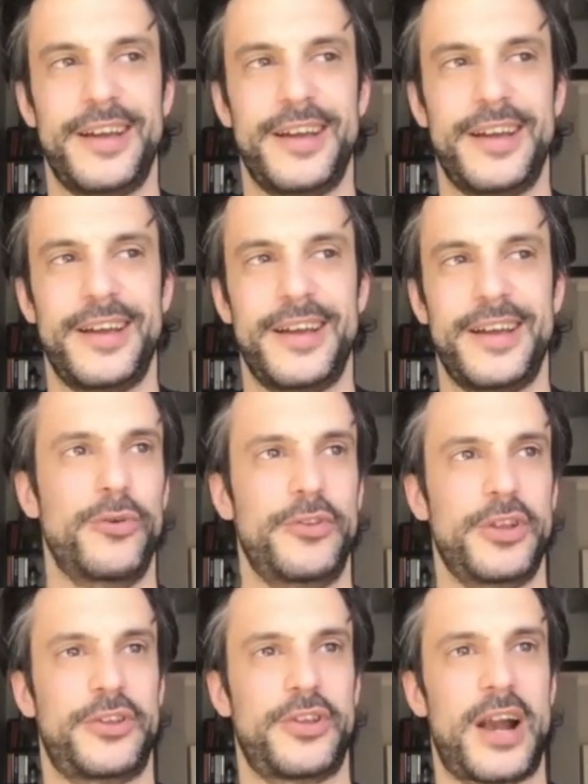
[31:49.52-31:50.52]
that she
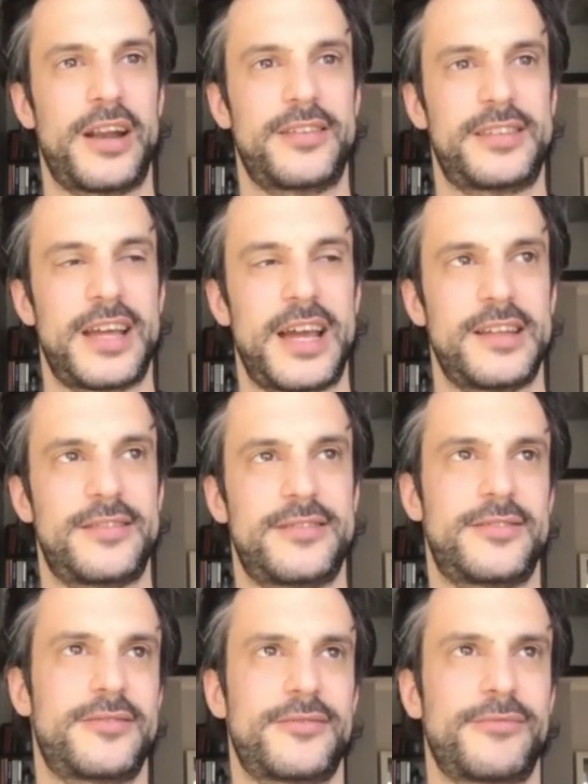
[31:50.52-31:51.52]
moved into the united
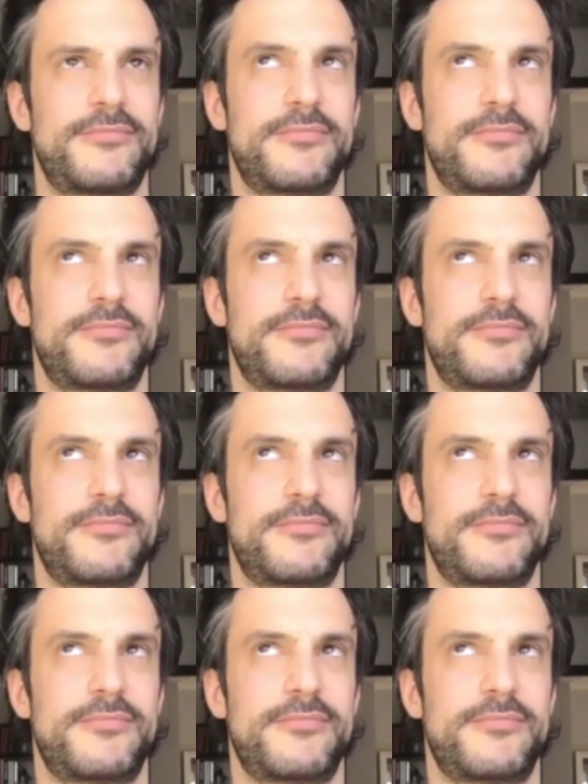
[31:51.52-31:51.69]
states